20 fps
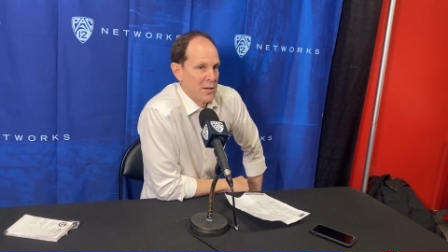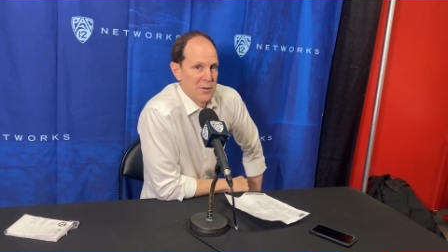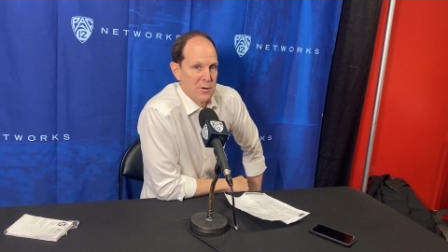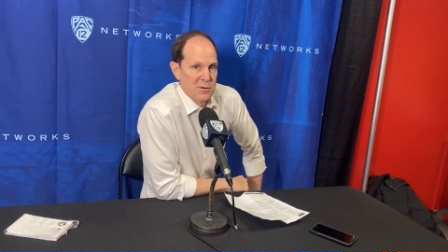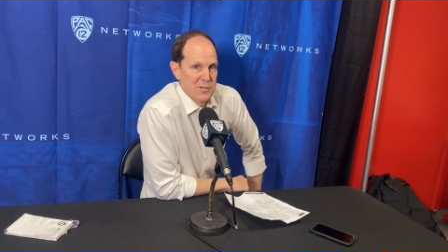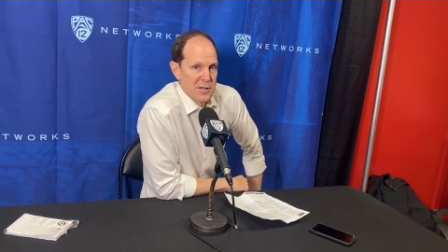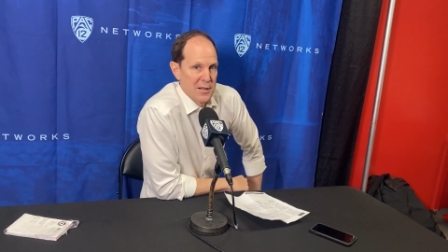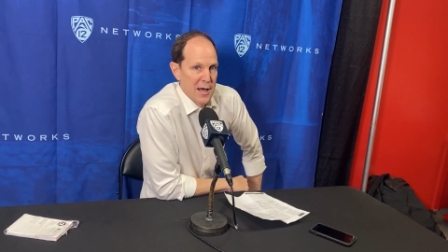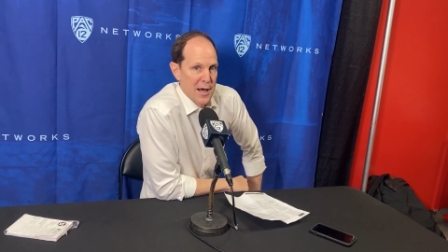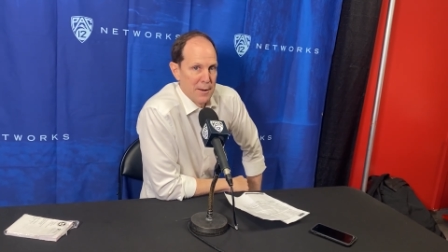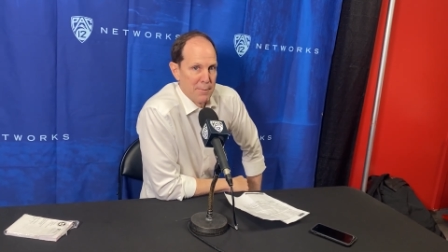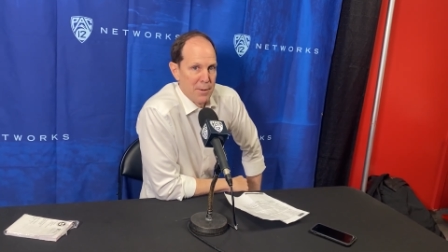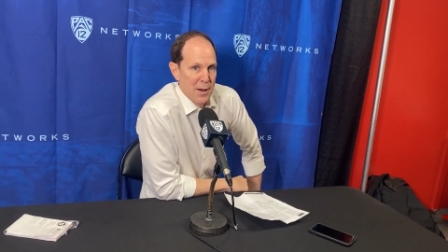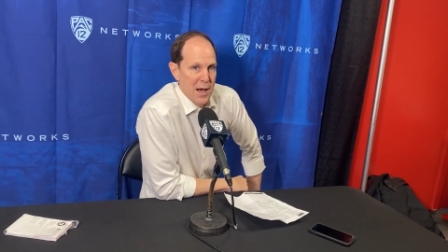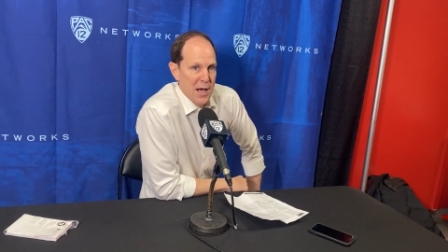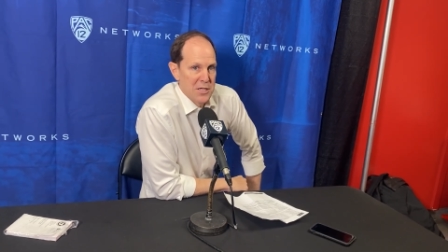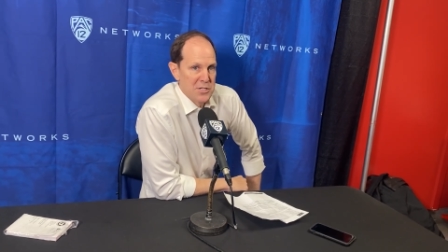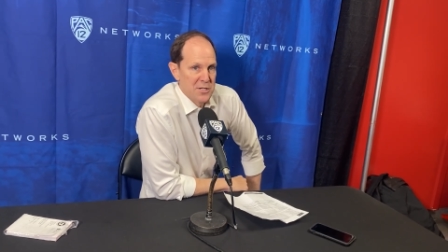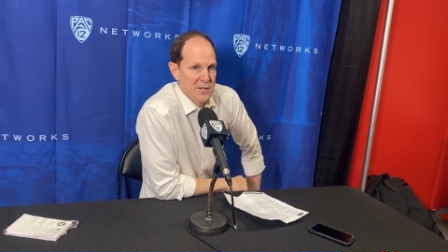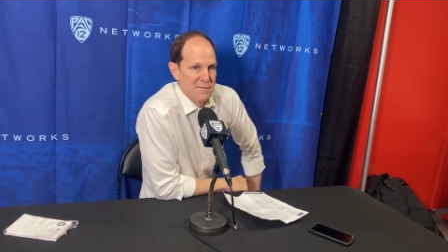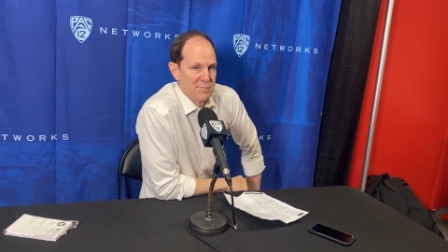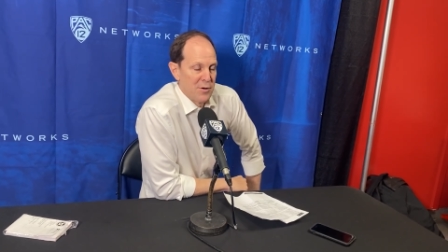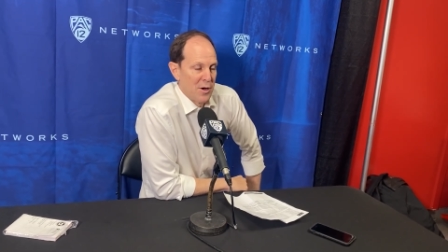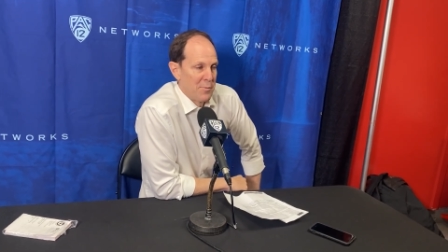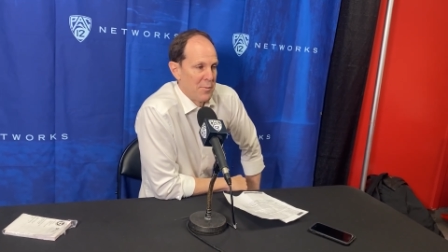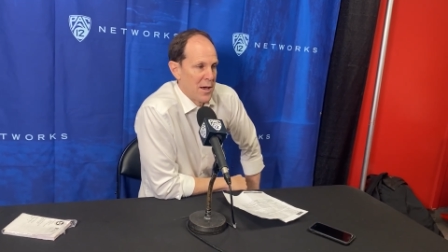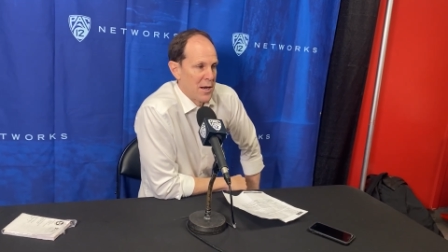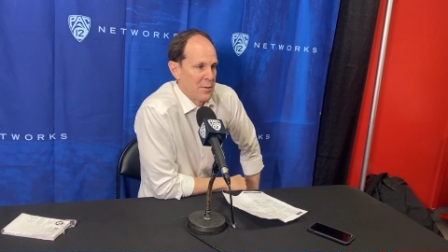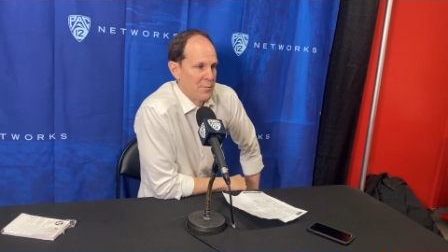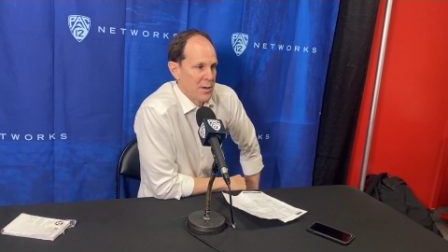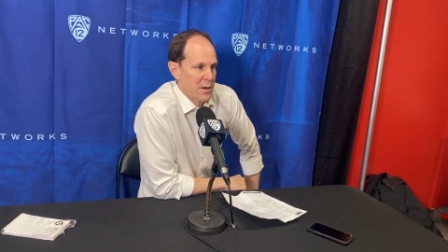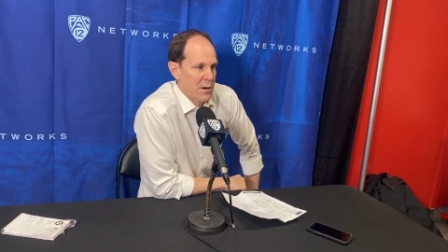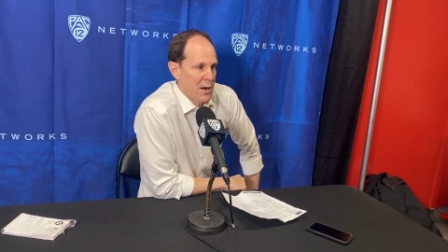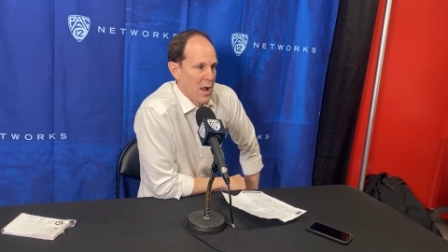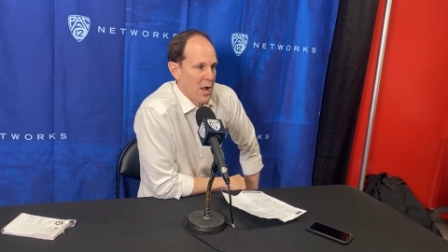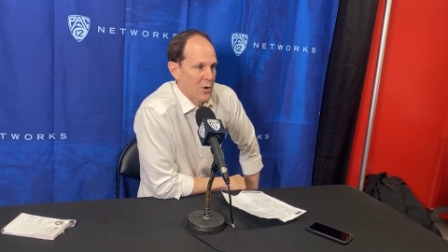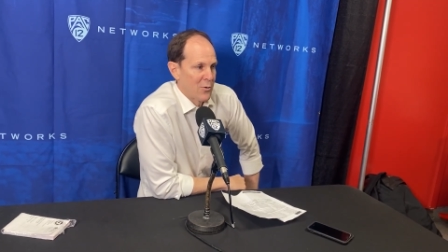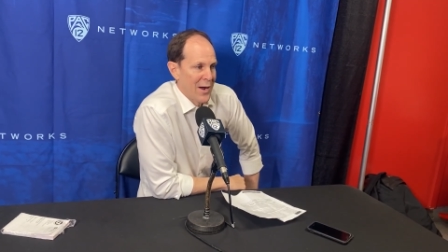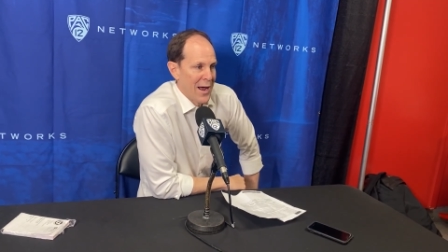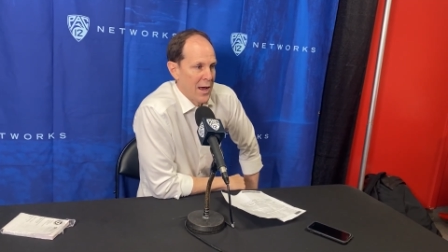There was a lot of positive momentum in
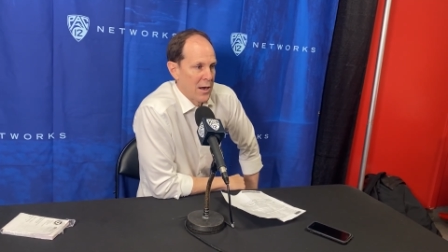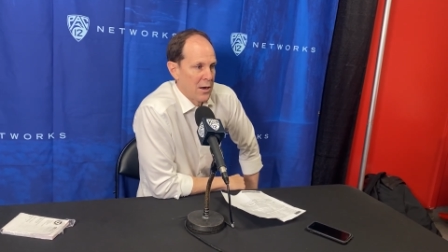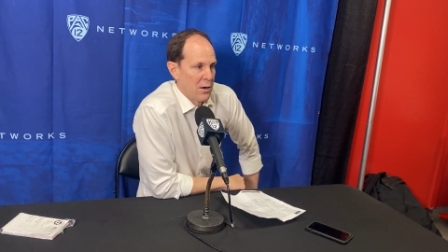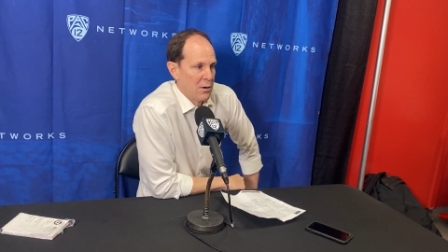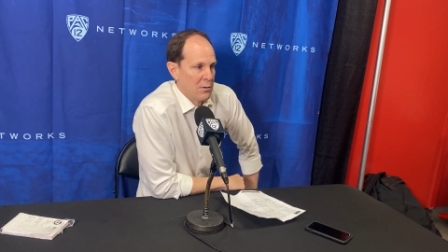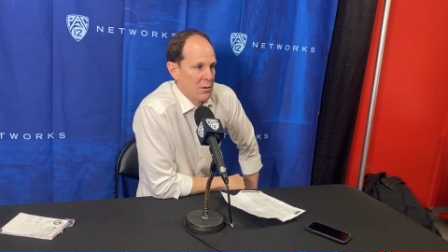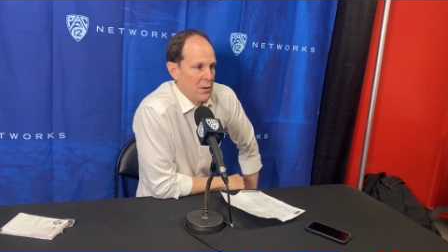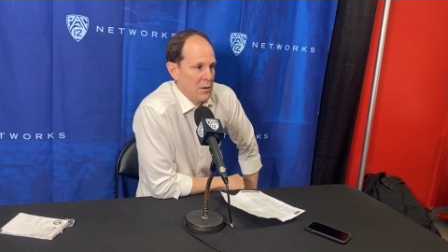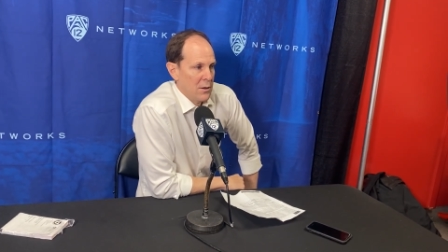Colorado,